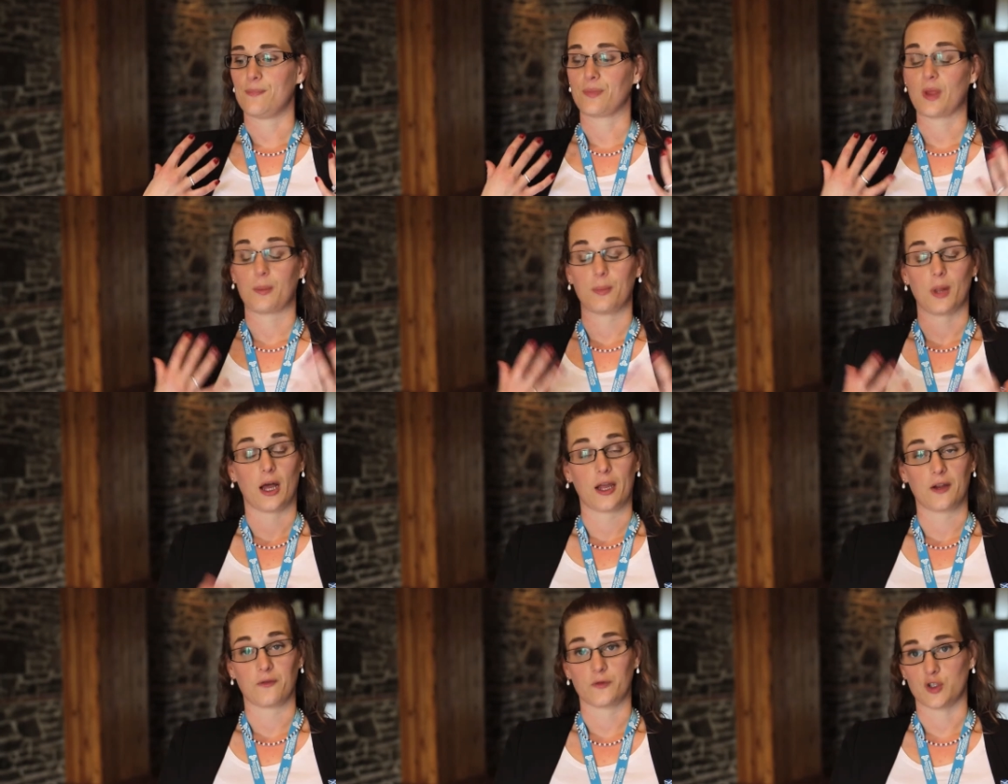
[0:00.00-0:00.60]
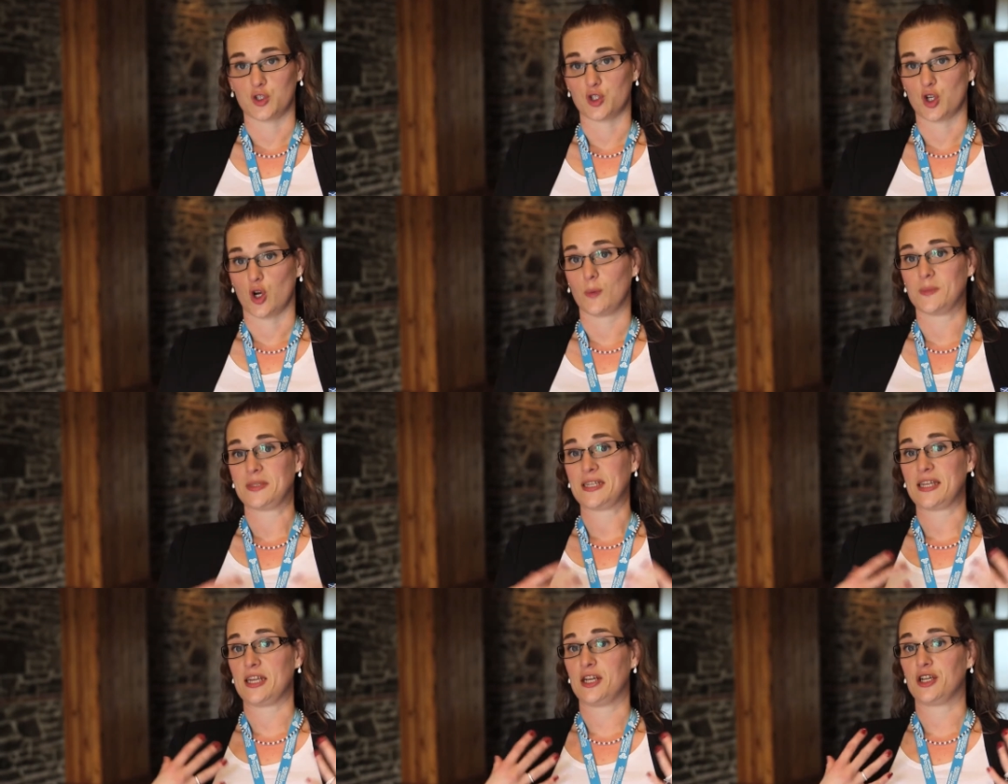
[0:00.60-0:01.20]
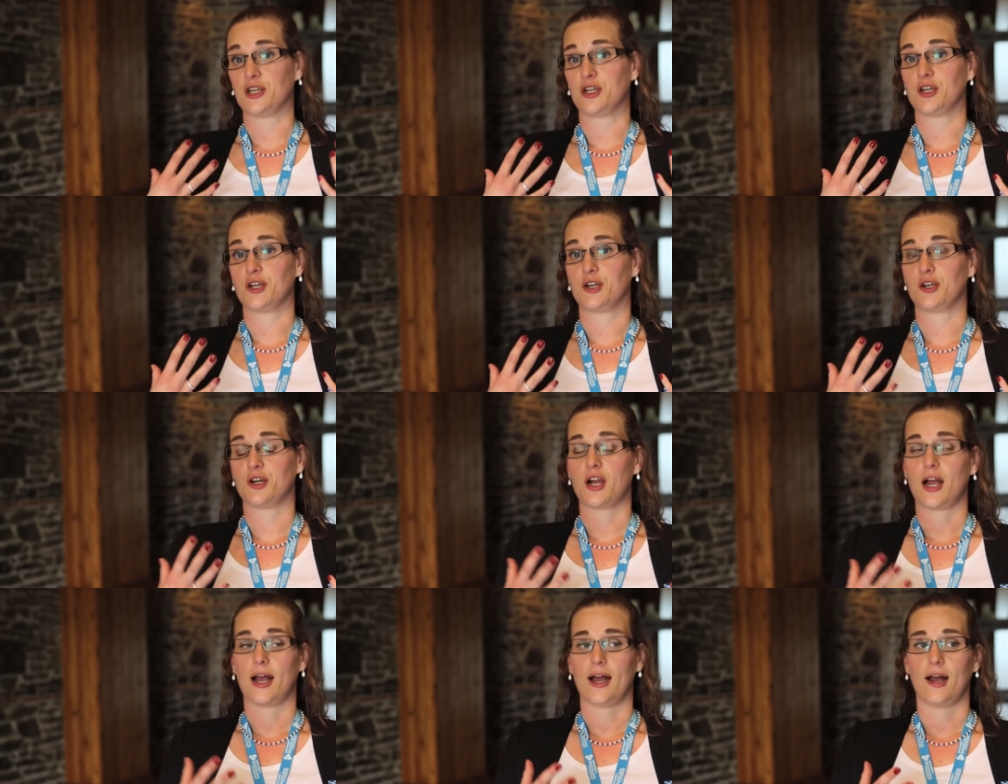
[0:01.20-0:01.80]
applying for jobs
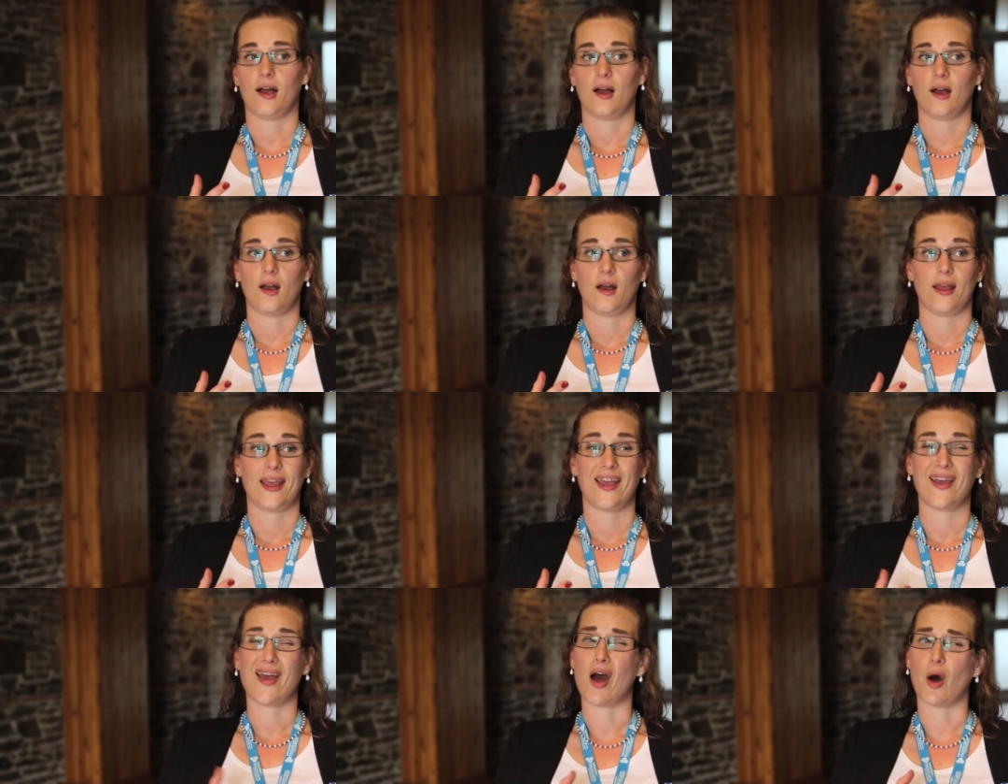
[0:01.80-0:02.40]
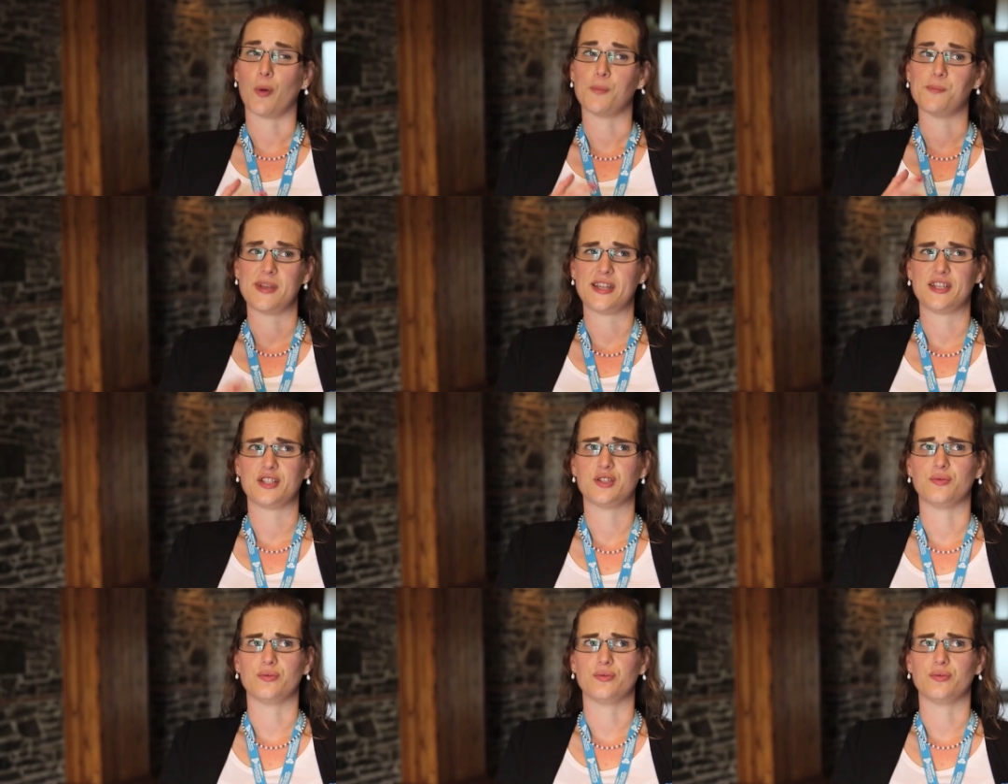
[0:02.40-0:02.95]
here, helped me to